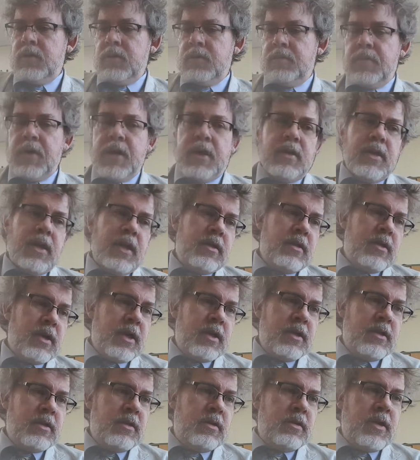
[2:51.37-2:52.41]
But
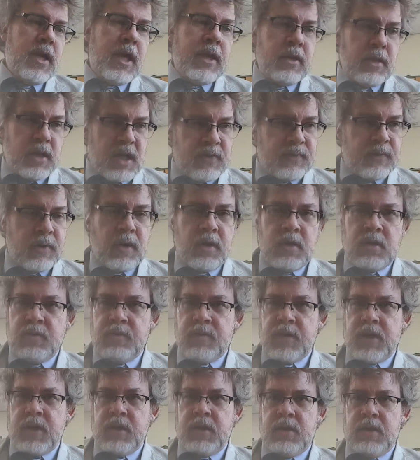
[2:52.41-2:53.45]
I don't have all of
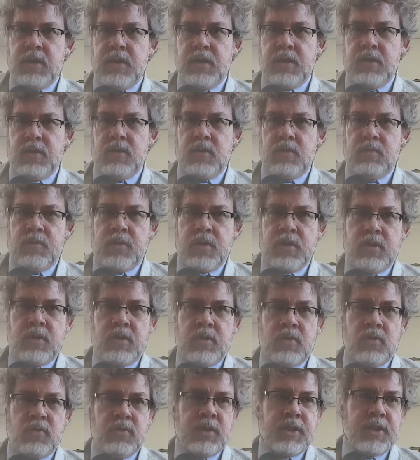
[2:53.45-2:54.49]
my
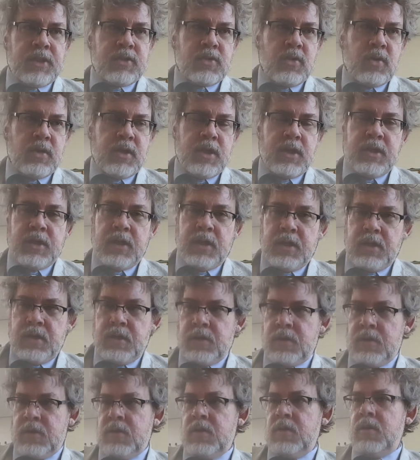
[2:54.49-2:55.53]
old Ascortis
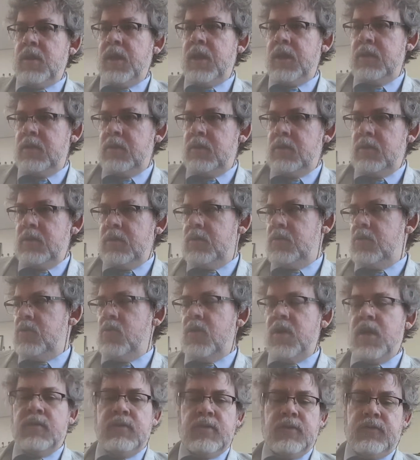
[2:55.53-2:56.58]
here. I
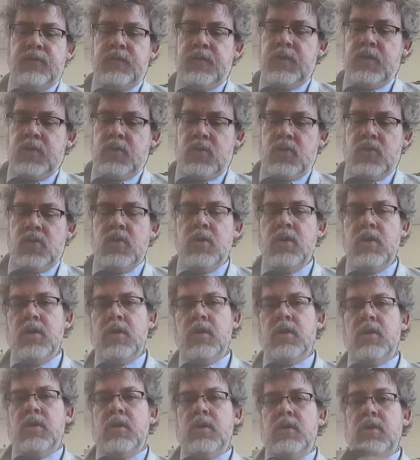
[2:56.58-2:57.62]
do have a few,
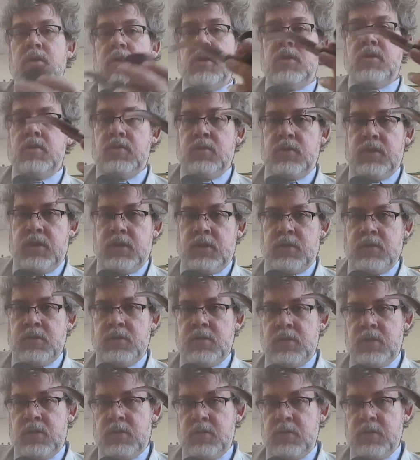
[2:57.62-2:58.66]

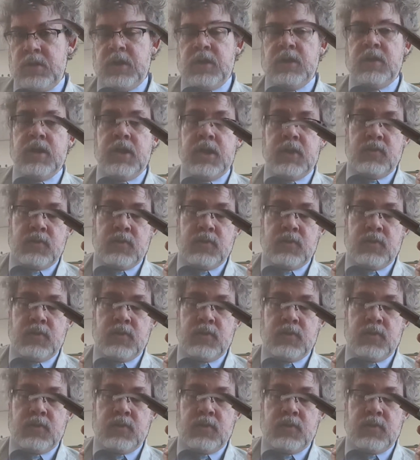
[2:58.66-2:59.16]
including this